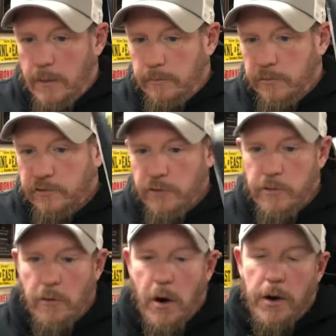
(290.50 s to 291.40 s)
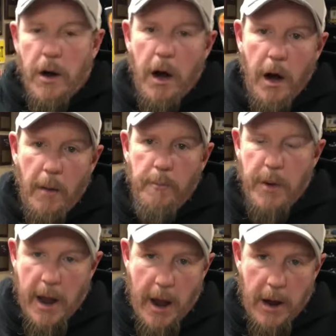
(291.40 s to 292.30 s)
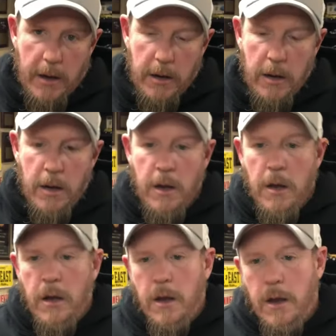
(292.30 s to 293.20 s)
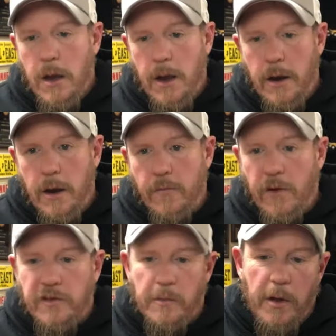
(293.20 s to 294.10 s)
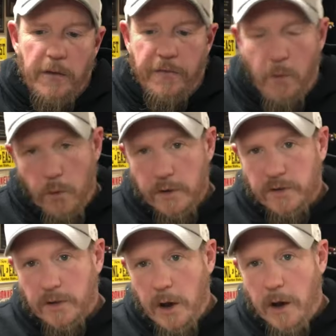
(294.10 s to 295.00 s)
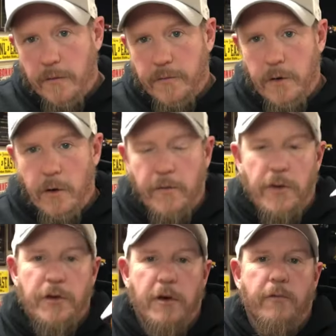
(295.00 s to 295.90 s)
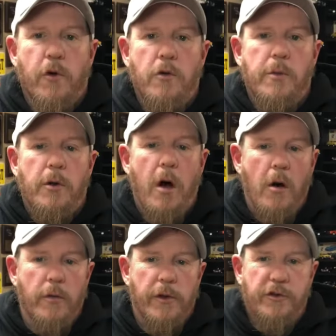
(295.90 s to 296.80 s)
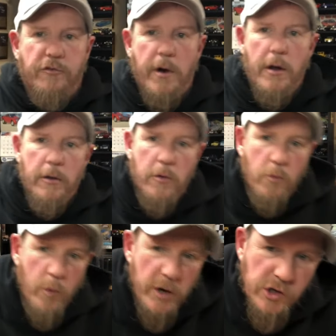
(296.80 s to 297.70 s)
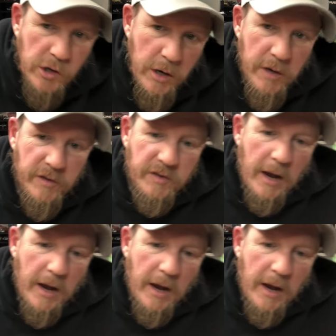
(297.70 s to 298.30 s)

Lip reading: street rod humpback, and I've got some other Ford stuff, I've got the convertible hull and the trailer, which is